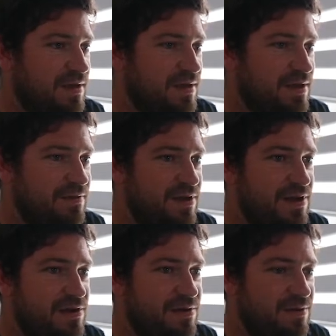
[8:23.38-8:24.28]
You never
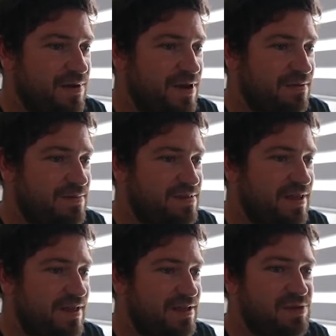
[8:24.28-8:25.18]
know what happens in
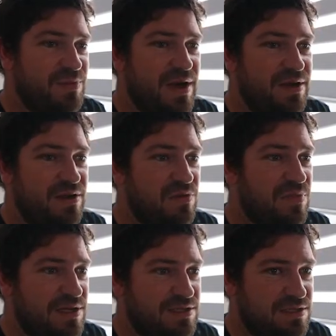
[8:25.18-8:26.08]
these abandoned
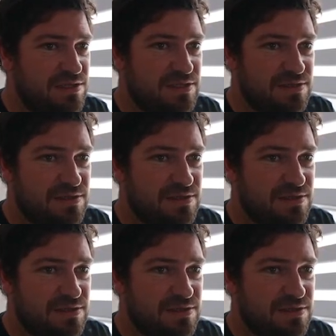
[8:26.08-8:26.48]
buses.